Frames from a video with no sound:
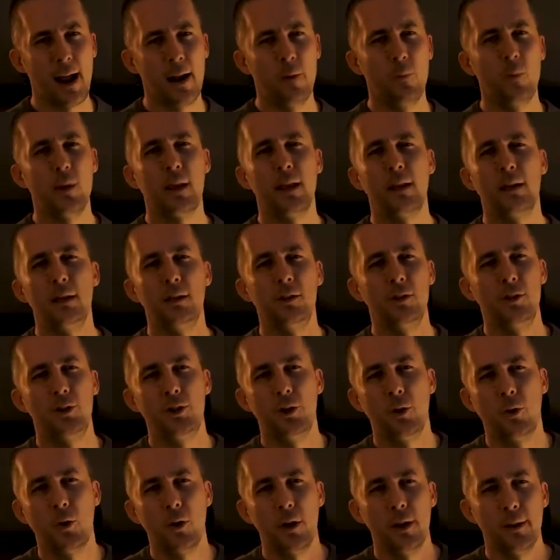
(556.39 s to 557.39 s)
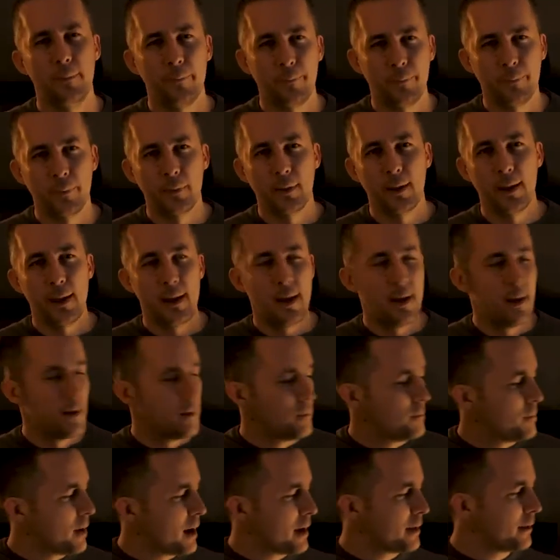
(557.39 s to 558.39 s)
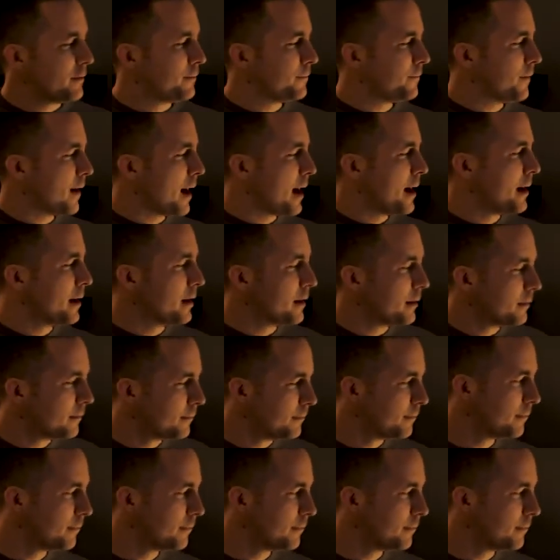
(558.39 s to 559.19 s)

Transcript: and we can enjoy by the fire.